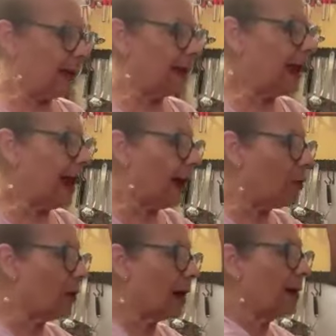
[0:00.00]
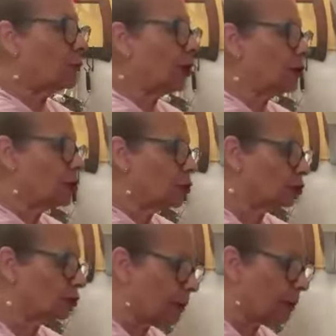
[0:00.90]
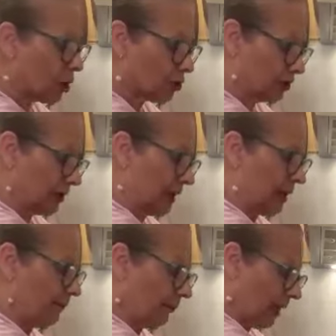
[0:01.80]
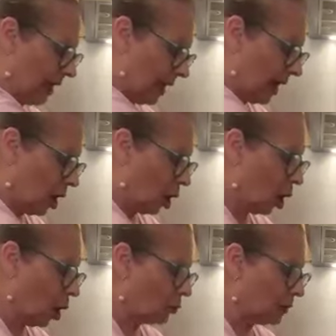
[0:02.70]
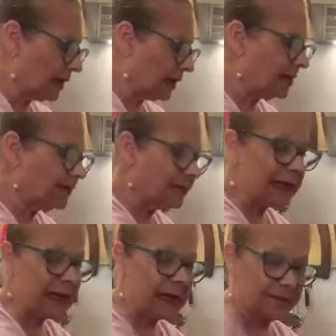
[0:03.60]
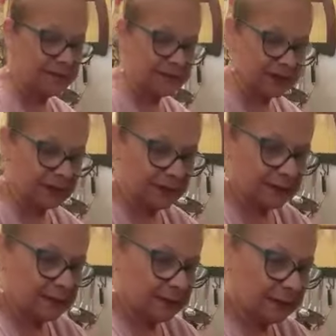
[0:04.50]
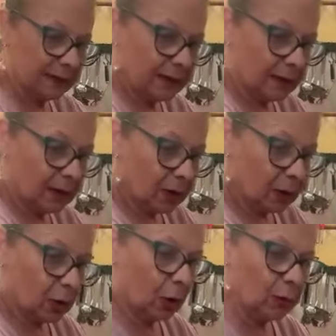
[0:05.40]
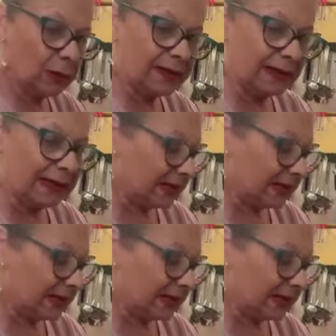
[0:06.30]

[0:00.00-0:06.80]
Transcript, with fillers: And now I'm gonna use parsley, only the leaves, only the